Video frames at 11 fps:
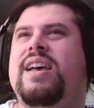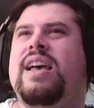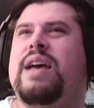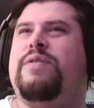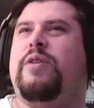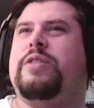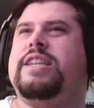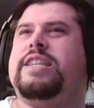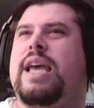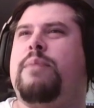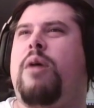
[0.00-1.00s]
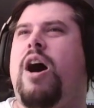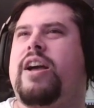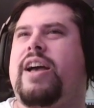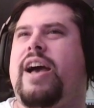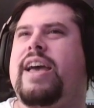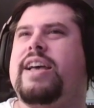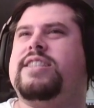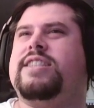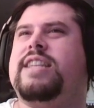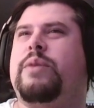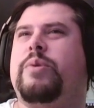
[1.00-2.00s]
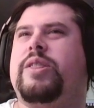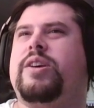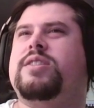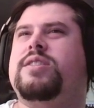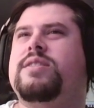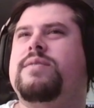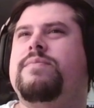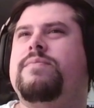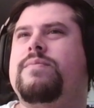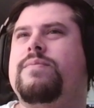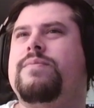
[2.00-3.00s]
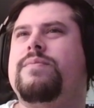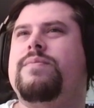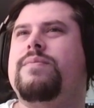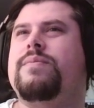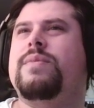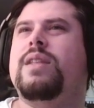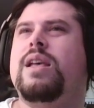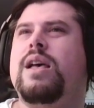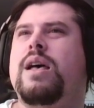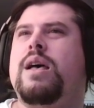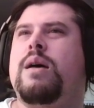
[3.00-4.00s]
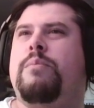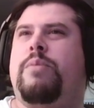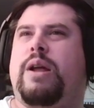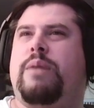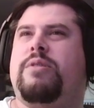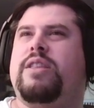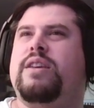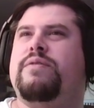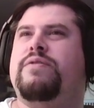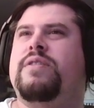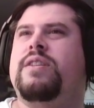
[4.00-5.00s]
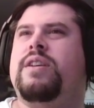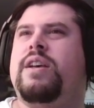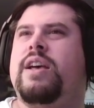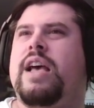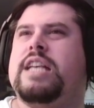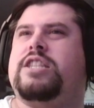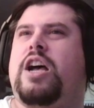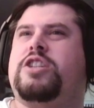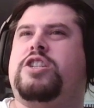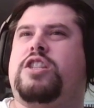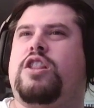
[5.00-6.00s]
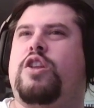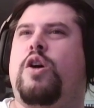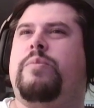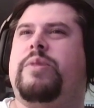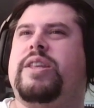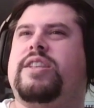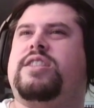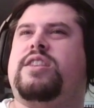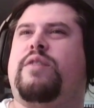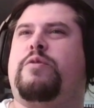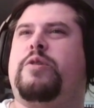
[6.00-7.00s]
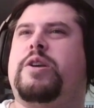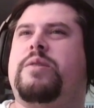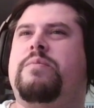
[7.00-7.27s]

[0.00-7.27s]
If only Dame Hawkeye had stayed with us. But I believe it's not just Lenombi that's suffering.